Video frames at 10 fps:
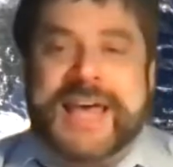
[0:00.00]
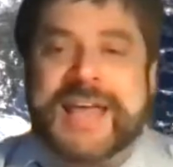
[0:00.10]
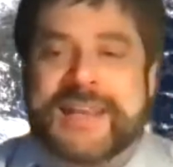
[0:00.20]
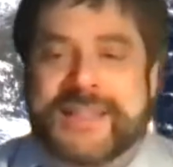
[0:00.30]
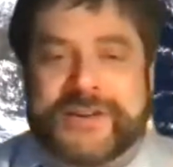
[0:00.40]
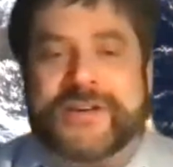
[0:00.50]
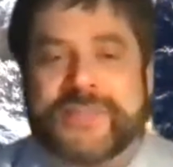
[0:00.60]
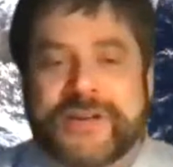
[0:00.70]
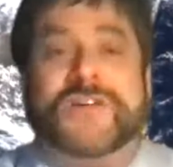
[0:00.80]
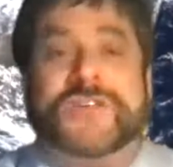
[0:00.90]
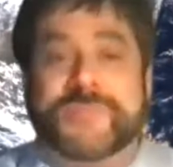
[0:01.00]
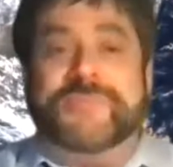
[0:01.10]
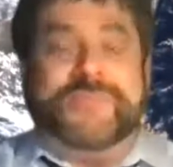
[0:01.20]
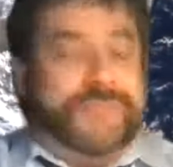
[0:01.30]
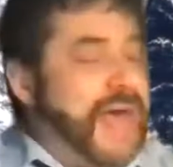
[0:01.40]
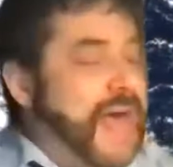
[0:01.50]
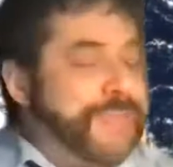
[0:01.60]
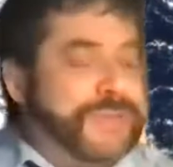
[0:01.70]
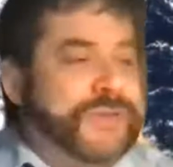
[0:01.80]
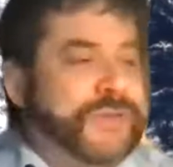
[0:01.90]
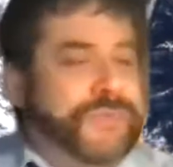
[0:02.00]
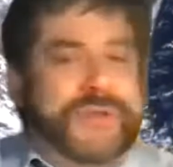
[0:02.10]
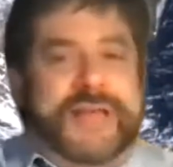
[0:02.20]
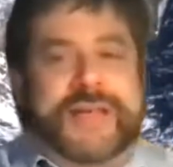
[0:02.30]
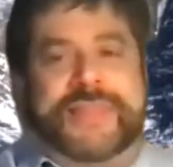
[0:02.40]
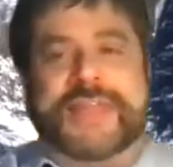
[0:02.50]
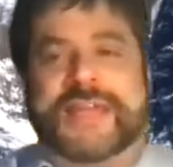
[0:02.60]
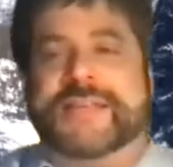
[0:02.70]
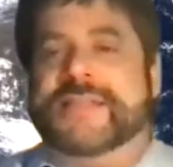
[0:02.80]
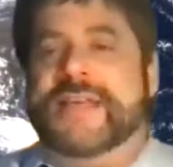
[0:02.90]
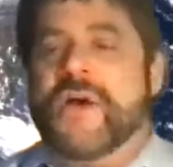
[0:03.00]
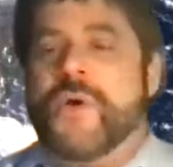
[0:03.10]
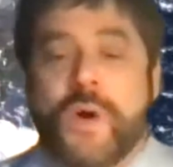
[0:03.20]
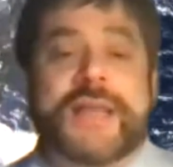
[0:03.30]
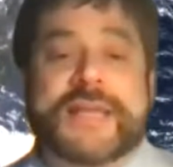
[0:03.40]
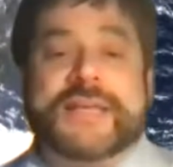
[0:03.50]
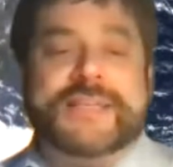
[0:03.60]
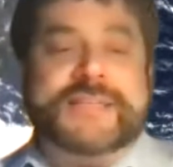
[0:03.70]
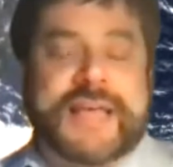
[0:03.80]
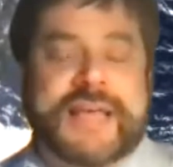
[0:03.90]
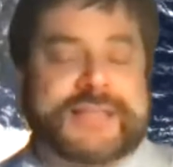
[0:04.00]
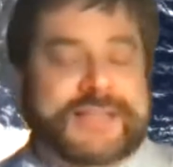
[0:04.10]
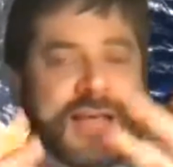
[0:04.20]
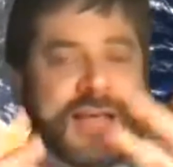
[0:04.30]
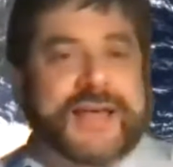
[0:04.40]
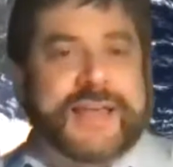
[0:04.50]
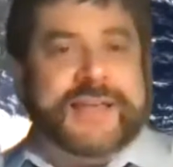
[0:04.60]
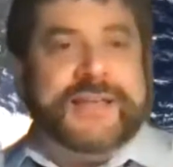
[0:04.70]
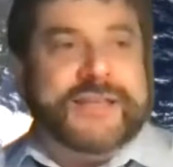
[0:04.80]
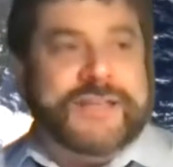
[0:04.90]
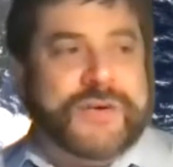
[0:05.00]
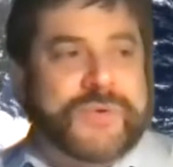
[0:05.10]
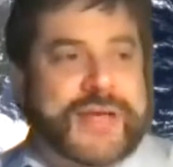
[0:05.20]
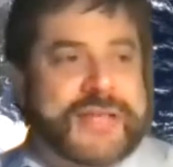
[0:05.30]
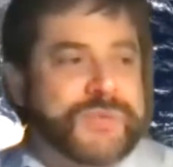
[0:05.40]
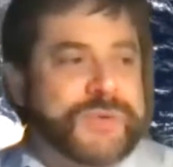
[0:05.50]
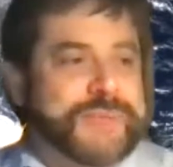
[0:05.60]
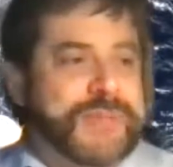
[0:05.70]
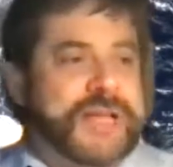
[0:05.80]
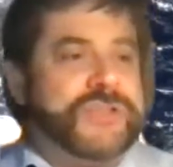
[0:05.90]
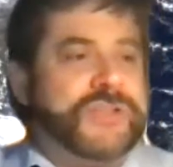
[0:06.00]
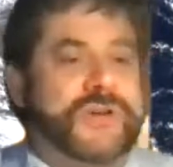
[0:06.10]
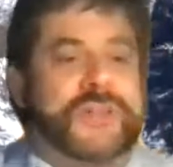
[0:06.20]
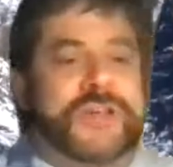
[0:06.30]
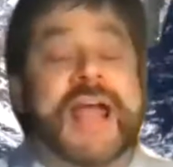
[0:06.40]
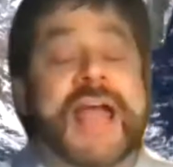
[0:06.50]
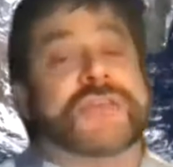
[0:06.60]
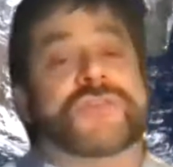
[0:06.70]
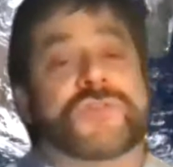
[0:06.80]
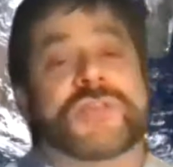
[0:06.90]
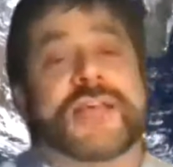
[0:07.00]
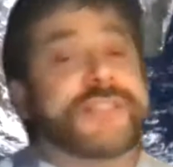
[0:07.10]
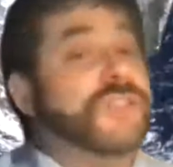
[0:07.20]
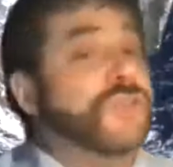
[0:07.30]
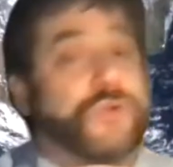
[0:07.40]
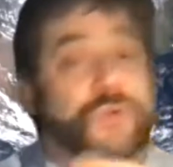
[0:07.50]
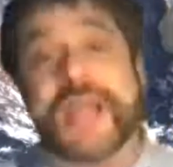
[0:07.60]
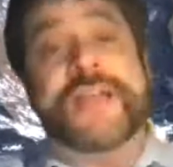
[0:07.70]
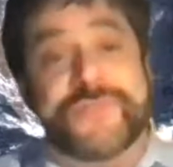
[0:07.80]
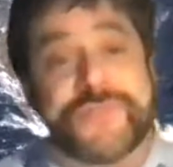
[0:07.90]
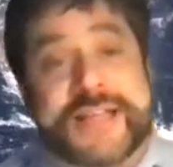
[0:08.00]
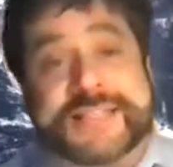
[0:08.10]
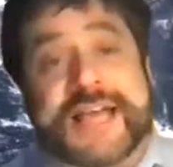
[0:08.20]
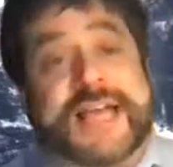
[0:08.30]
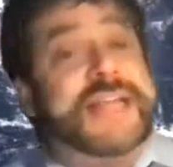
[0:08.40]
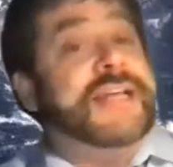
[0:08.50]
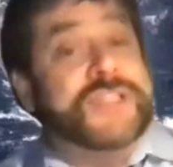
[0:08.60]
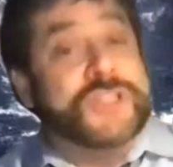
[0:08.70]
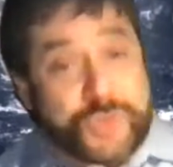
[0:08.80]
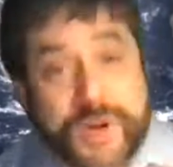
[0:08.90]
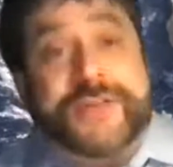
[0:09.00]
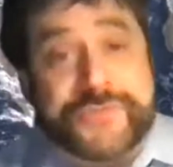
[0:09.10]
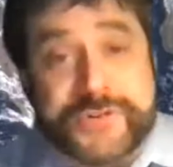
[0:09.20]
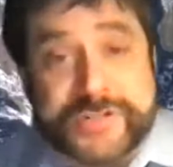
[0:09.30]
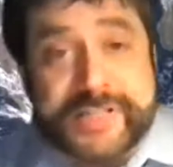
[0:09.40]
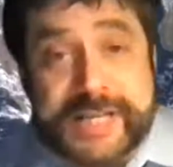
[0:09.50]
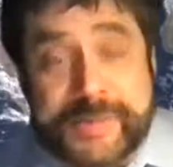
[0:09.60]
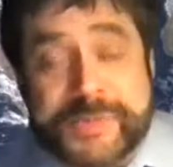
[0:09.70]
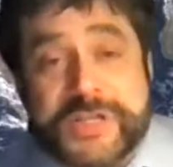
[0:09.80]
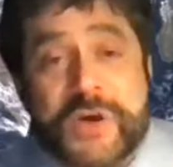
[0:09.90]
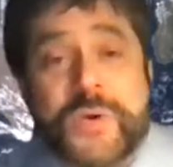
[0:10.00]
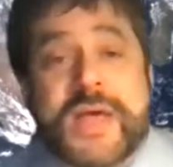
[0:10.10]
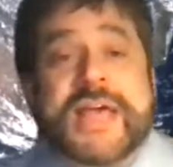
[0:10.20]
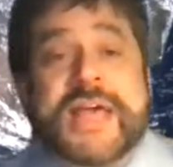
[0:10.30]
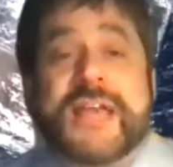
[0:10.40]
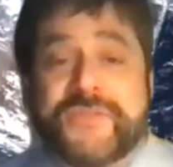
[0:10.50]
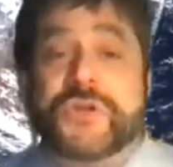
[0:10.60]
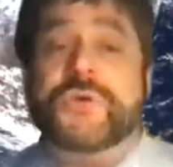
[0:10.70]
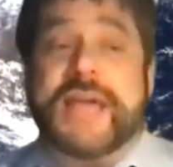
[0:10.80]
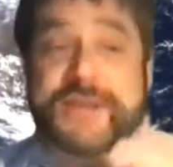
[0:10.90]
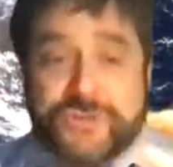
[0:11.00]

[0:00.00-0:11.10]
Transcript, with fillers: that, there, there are some absolute uh, things one is, as I, you know, as we mentioned earlier, exercise is great for anxiety and it's great for sleep. So if you can